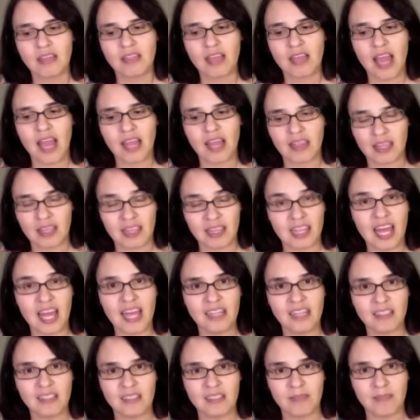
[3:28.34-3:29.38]
At the
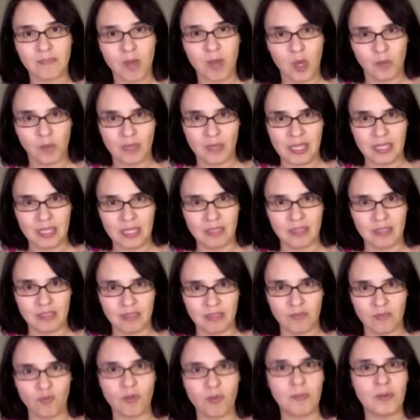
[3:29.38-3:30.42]
last moment,
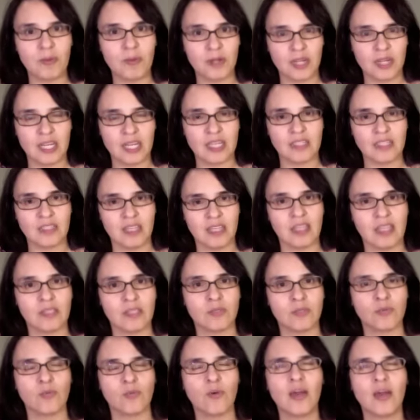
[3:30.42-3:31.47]
Roberta
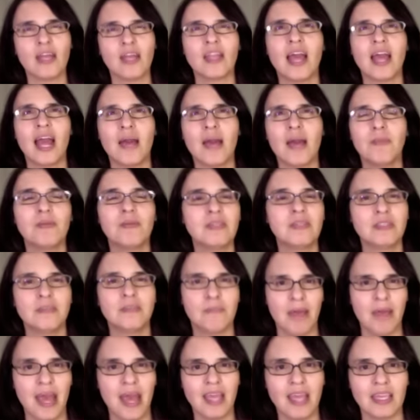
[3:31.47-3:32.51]
says, What happened to
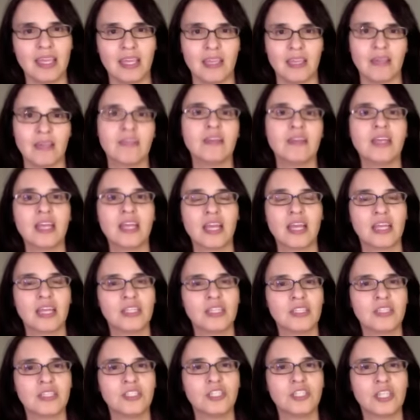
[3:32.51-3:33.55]
Maggie?
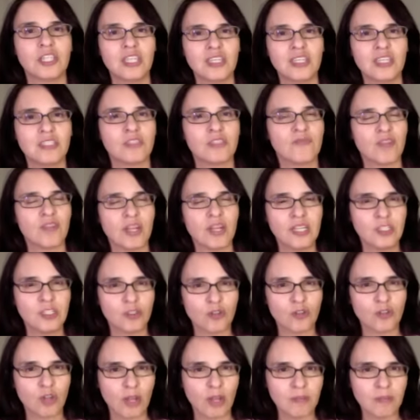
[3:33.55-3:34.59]
And she is very
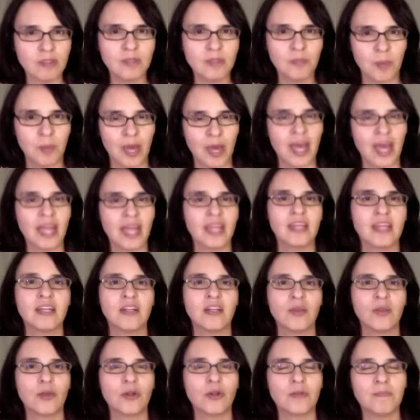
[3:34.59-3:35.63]
troubled by
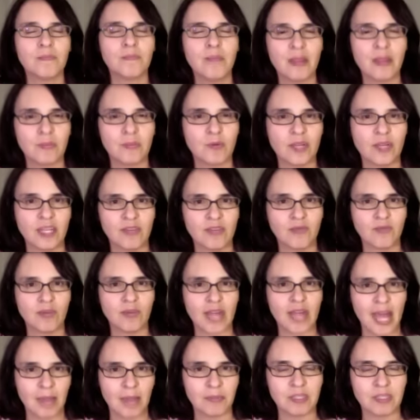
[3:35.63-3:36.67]
her memory of what
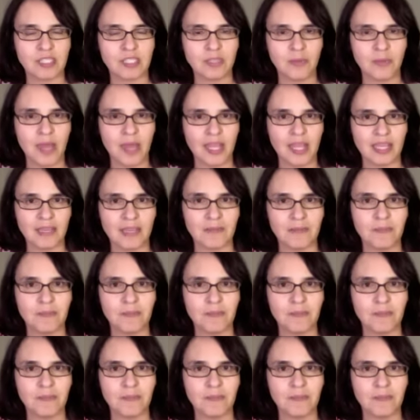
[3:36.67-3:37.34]
happened to Maggie.